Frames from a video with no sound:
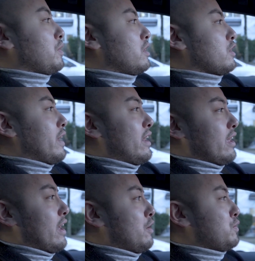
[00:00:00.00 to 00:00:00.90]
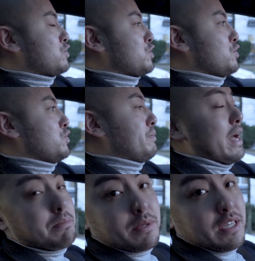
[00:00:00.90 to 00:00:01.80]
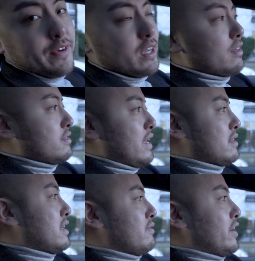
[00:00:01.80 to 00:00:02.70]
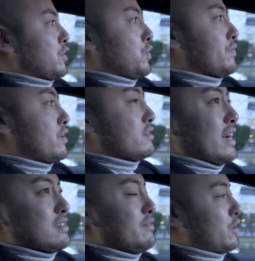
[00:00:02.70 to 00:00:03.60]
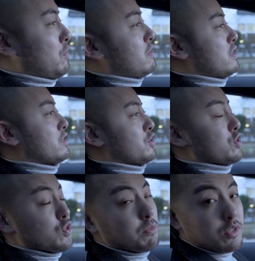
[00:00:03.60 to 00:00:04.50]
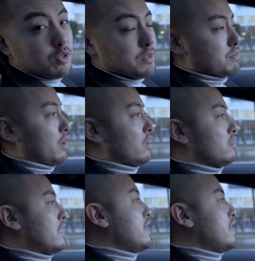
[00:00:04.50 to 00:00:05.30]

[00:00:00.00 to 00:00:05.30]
we're heading out to Pan Pacific in downtown Vancouver. Downtown Vancouver is actually super, super small.